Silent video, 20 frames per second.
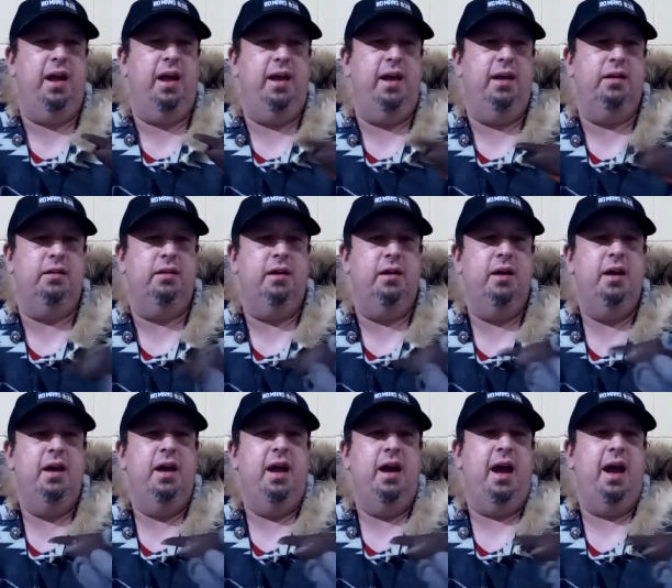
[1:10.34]
and
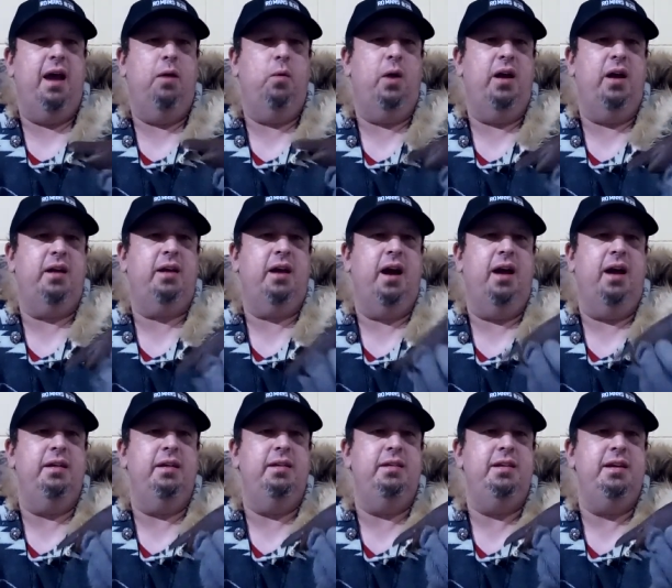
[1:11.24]
how I
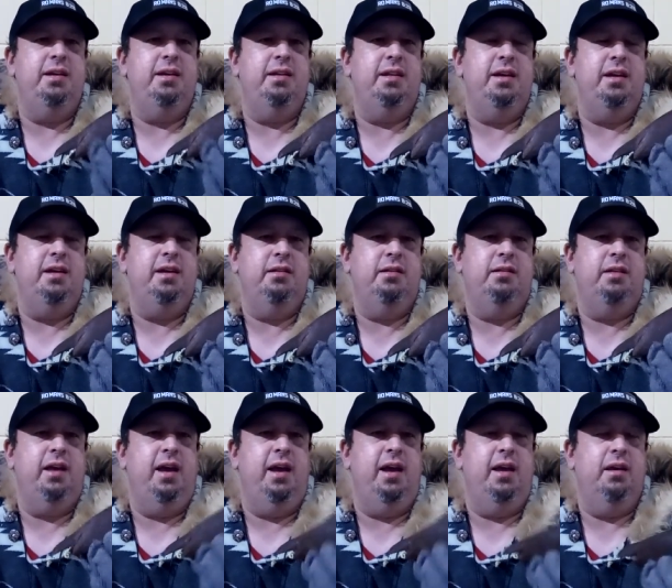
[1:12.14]
kind of did it
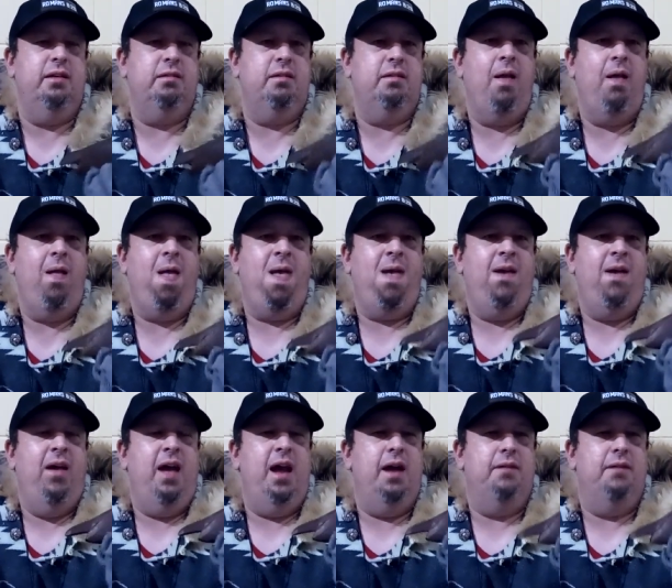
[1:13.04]
and
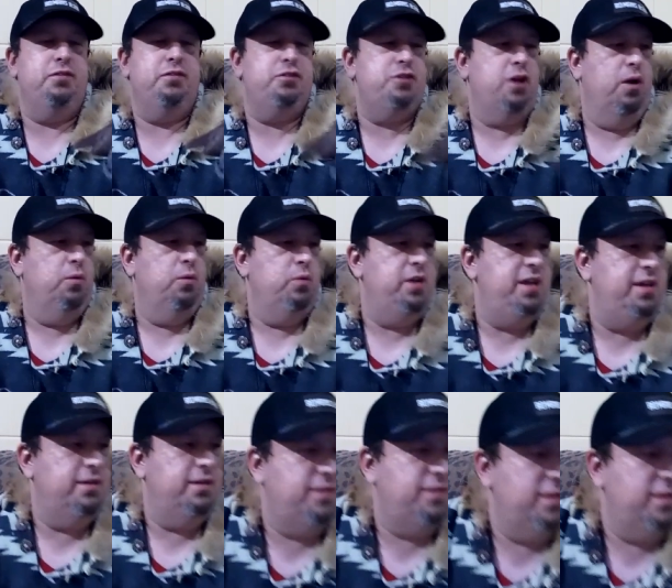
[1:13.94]
have shown it